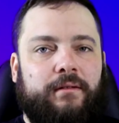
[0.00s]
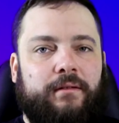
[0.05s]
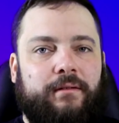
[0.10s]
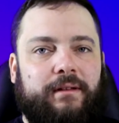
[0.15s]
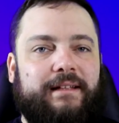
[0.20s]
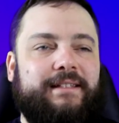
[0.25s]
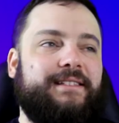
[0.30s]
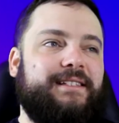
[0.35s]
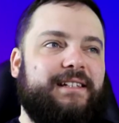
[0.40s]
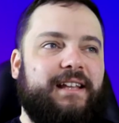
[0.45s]

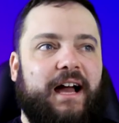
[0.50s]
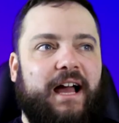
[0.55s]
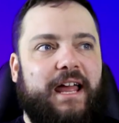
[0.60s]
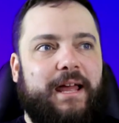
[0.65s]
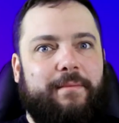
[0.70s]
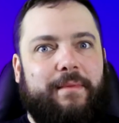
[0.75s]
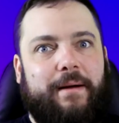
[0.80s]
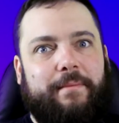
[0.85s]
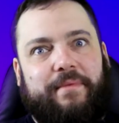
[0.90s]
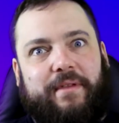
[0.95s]
Let's tie
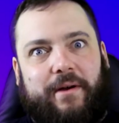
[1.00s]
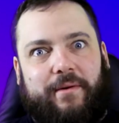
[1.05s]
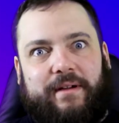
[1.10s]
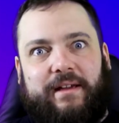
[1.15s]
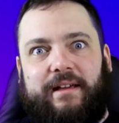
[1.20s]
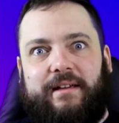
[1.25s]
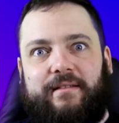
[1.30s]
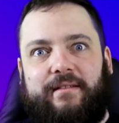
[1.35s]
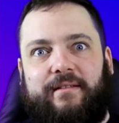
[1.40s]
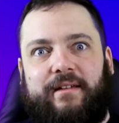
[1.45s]
him up, though. He
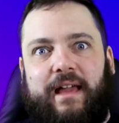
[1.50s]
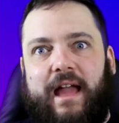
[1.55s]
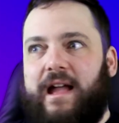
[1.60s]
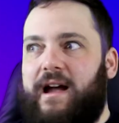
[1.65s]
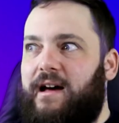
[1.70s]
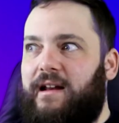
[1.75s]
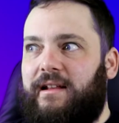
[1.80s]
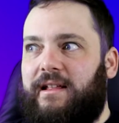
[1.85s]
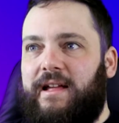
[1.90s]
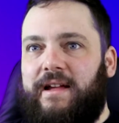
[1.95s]
is
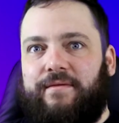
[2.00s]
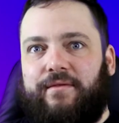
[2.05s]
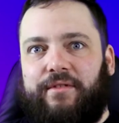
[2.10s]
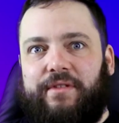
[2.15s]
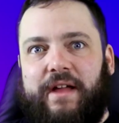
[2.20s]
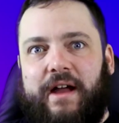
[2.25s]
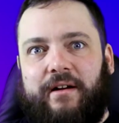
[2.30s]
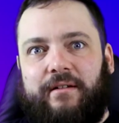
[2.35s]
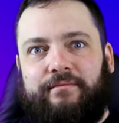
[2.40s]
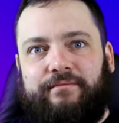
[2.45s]
chaotic evil
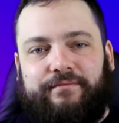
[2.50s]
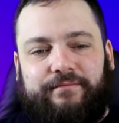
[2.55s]
now.